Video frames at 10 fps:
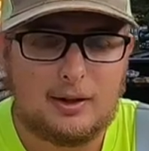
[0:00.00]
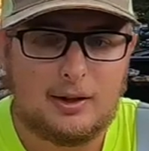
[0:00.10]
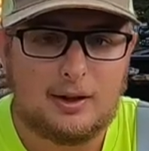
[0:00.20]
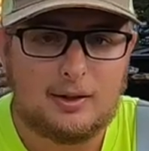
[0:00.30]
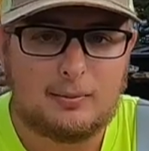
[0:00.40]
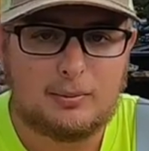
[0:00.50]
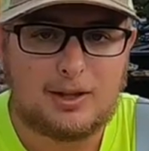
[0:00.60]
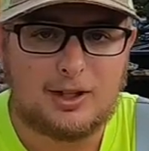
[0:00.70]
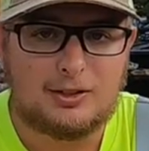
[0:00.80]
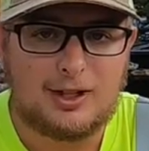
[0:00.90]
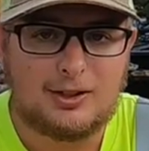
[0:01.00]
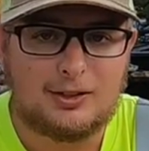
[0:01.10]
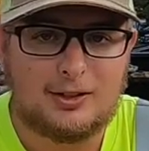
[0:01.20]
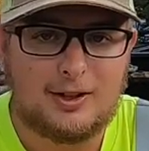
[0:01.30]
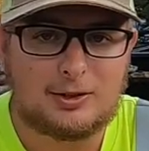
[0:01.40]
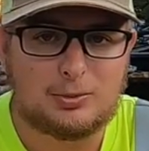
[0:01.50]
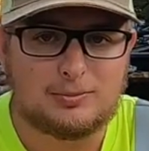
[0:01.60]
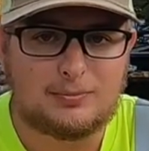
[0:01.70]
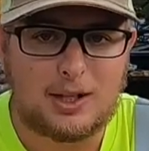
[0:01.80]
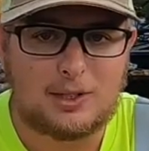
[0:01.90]
Uh, catch you guys on the next one.
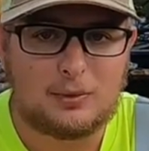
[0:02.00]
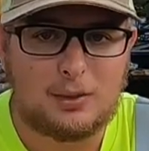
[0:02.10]
Thanks for